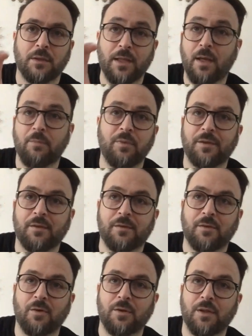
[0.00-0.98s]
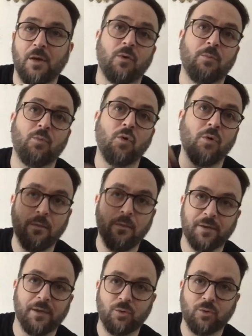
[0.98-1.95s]
dev business unit. Then we move
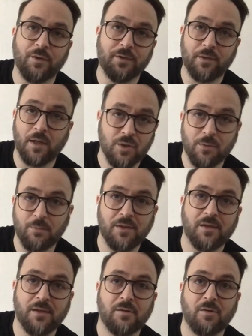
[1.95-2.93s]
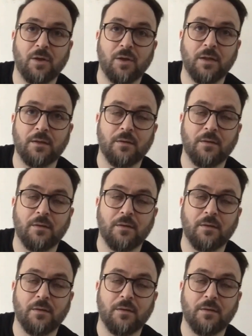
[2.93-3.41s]
everything to a staging business unit